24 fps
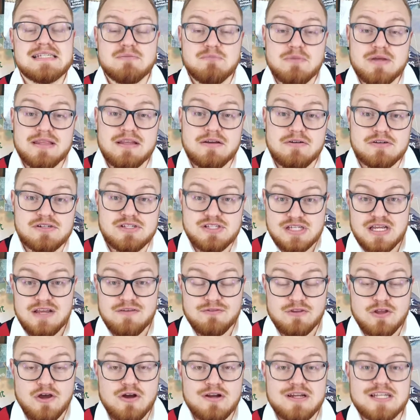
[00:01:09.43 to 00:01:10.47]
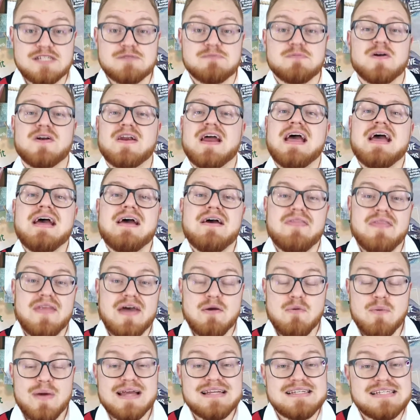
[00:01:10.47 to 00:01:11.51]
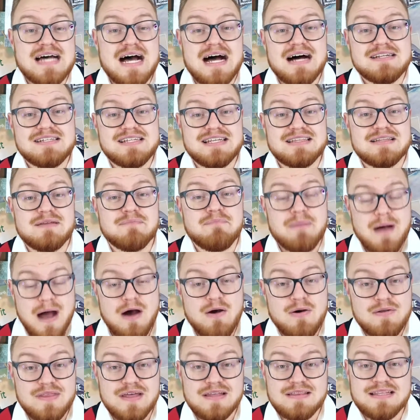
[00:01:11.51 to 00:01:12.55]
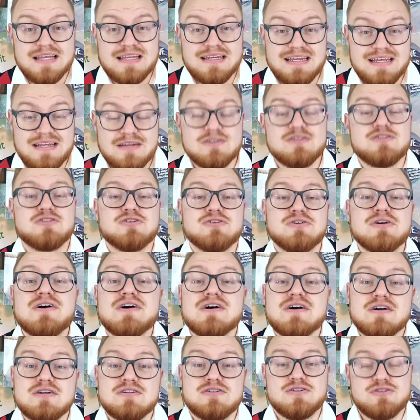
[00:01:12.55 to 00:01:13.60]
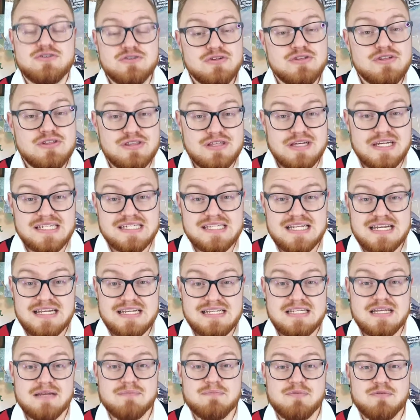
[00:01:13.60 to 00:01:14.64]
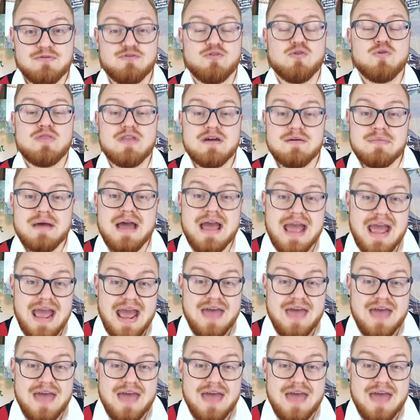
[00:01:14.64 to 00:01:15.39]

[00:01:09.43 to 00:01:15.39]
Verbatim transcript: And when they received the Holy Spirit, they went out in the power that they needed to do the things that he said before them.